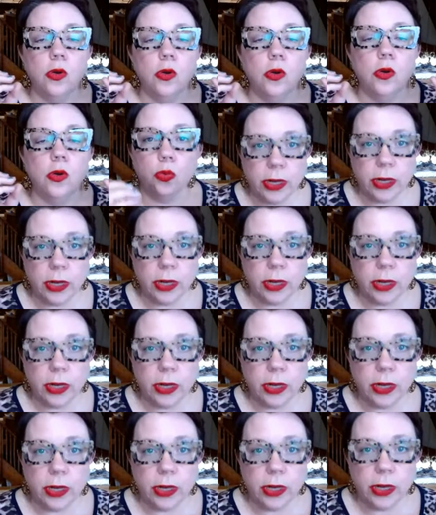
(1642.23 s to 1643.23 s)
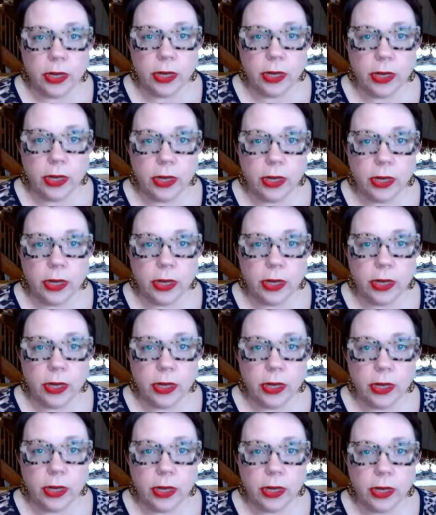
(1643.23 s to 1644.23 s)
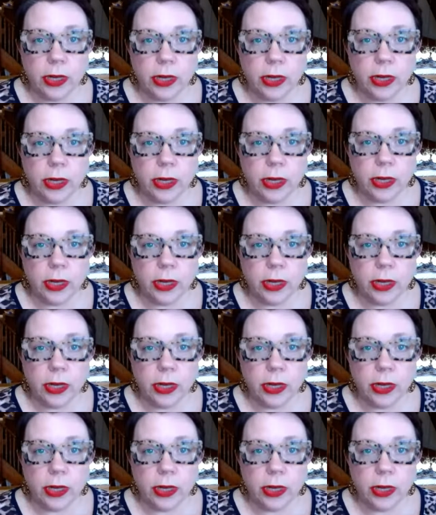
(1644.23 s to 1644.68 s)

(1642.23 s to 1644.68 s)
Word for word: resource, a bead seller